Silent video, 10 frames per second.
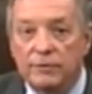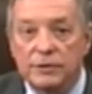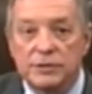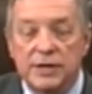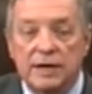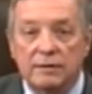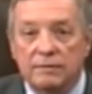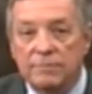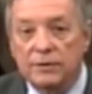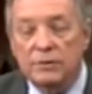the Senate,
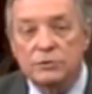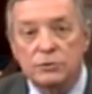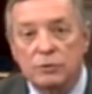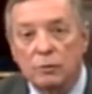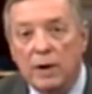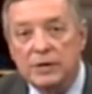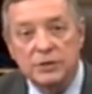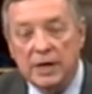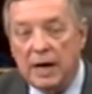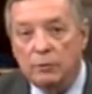and for those who are
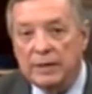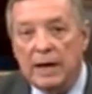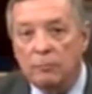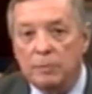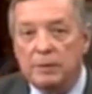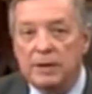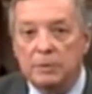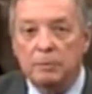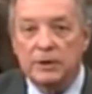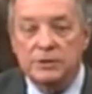watching, I will not repeat
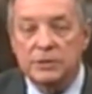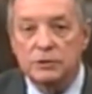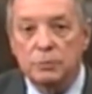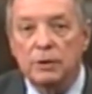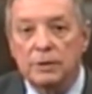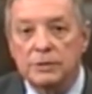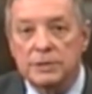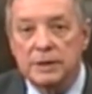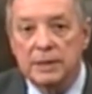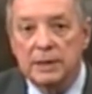the president's
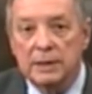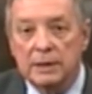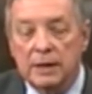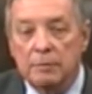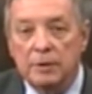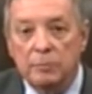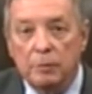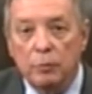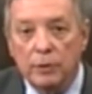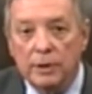words. They have been
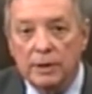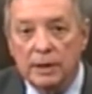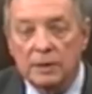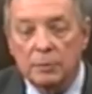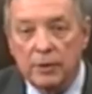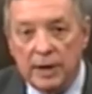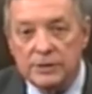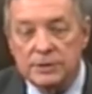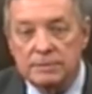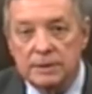reported in the
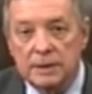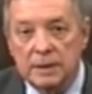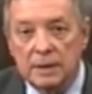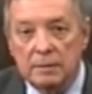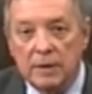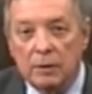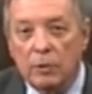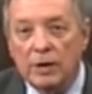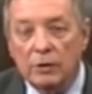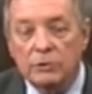press. But I
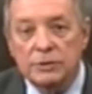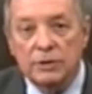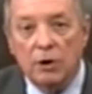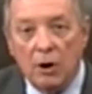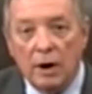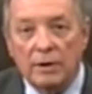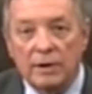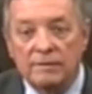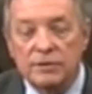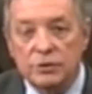want to go to the
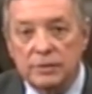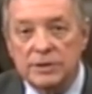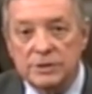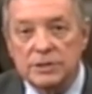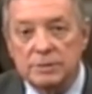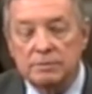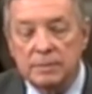heart of his criticism.